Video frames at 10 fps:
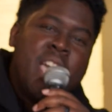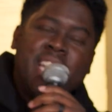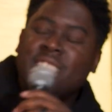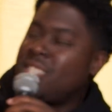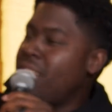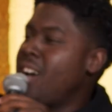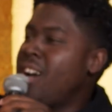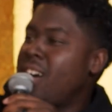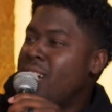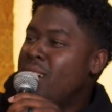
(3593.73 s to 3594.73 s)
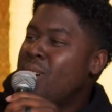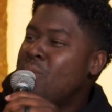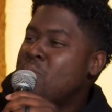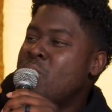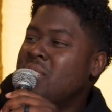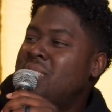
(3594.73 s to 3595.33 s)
It's uh, one